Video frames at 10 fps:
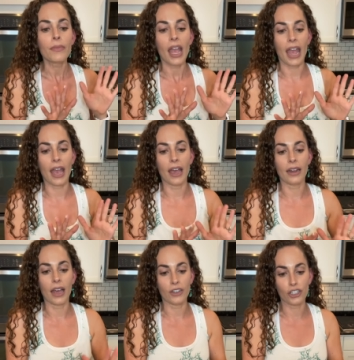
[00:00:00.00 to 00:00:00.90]
And
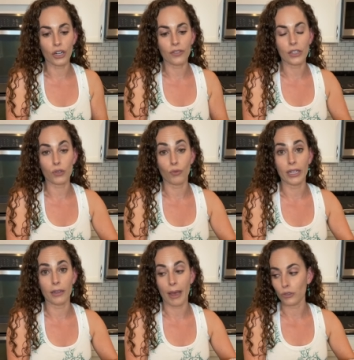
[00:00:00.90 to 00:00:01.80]
I shared this
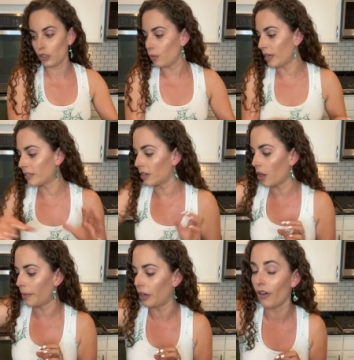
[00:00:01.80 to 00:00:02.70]
reel about 2 weeks ago. I'm
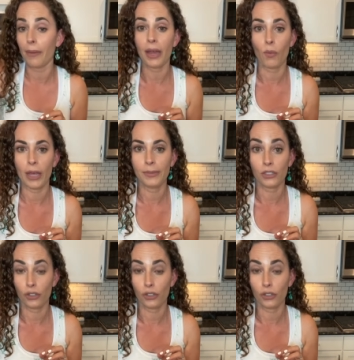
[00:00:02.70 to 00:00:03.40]
going to grab my wipes to